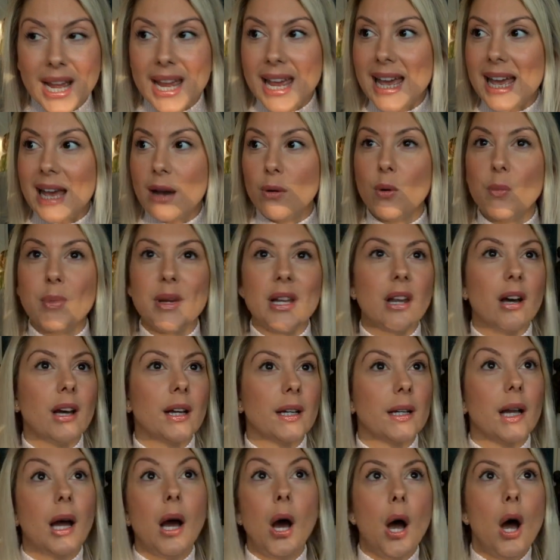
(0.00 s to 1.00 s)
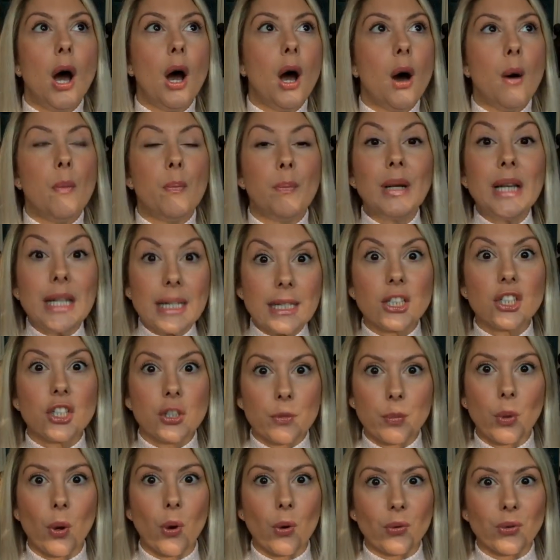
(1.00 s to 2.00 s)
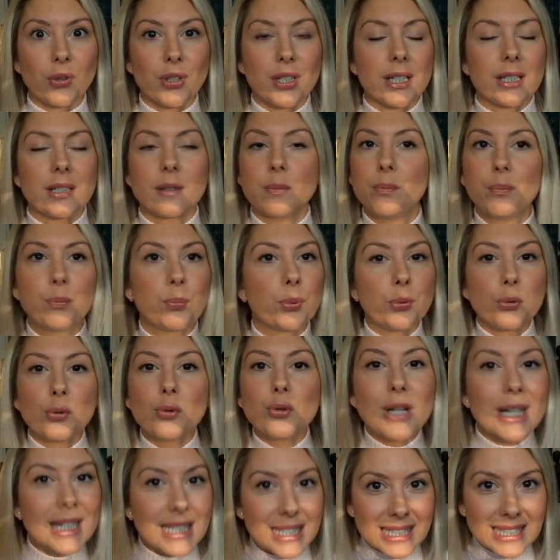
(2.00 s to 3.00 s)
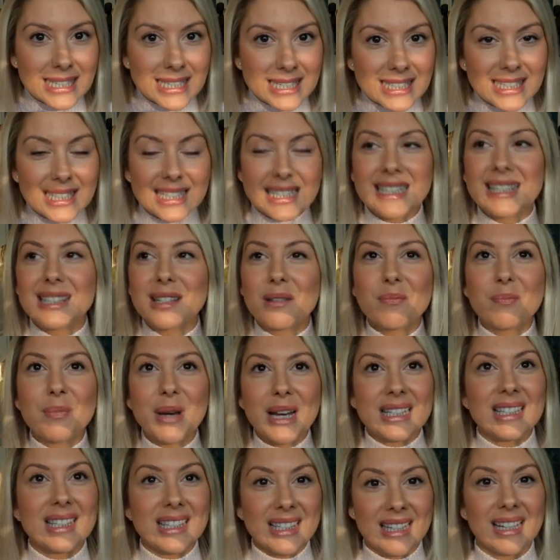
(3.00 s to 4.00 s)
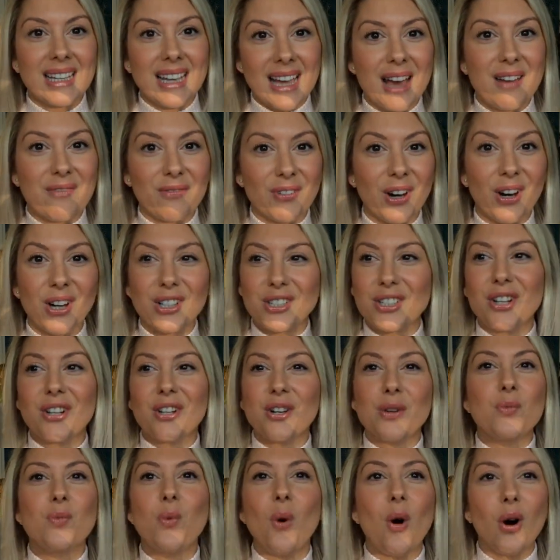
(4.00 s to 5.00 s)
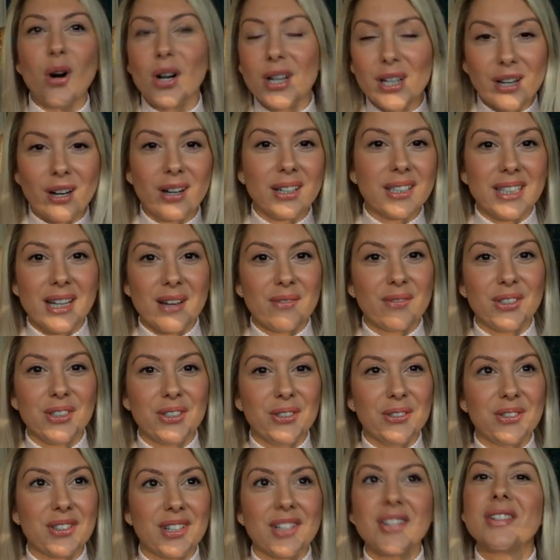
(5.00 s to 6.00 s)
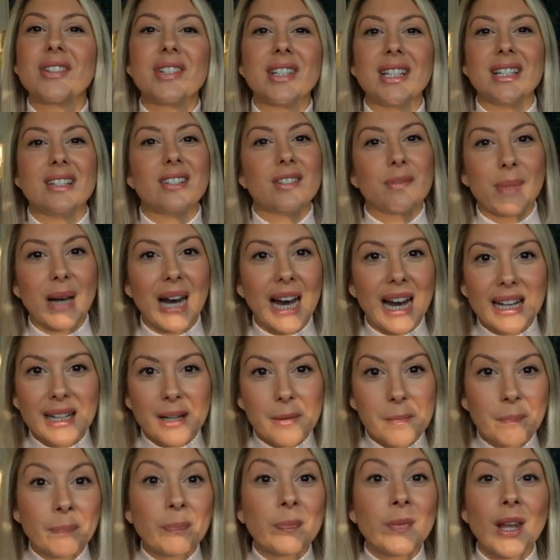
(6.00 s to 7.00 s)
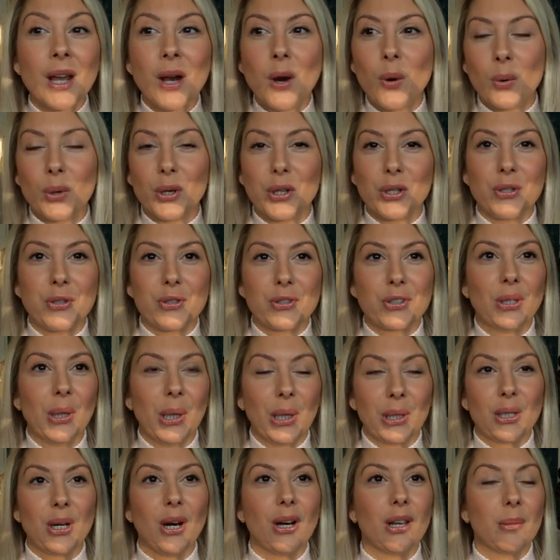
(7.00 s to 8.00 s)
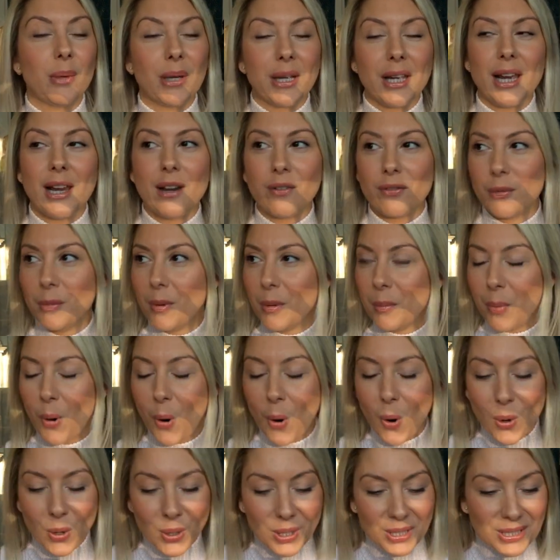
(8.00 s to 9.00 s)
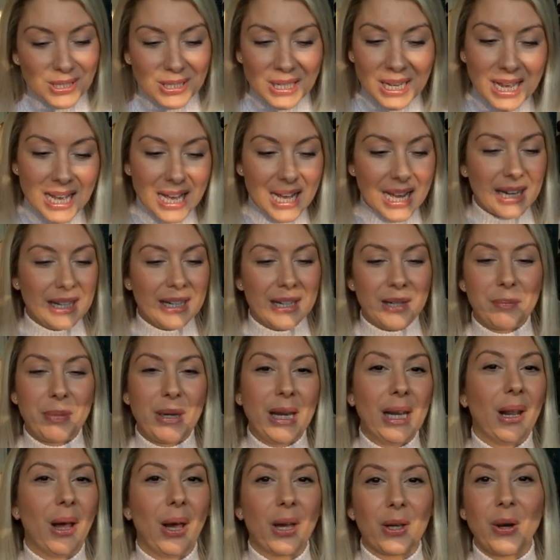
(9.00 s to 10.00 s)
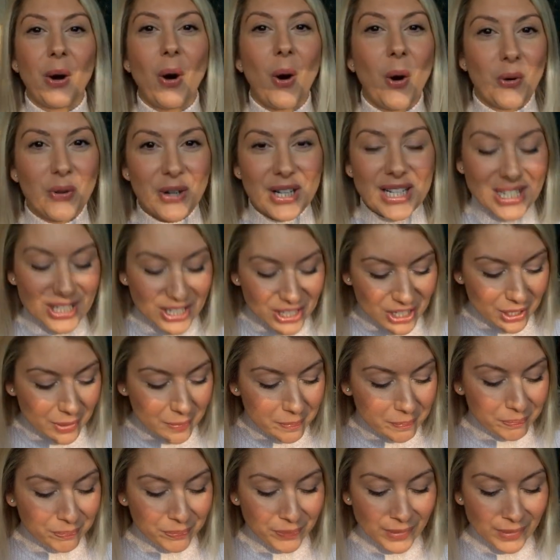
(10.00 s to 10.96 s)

my hair will be like bleach blonde. It's brilliant. It is the best thing ever. I don't know why I never used this years back when I used to like colour my hair from a box and it'd be like orange.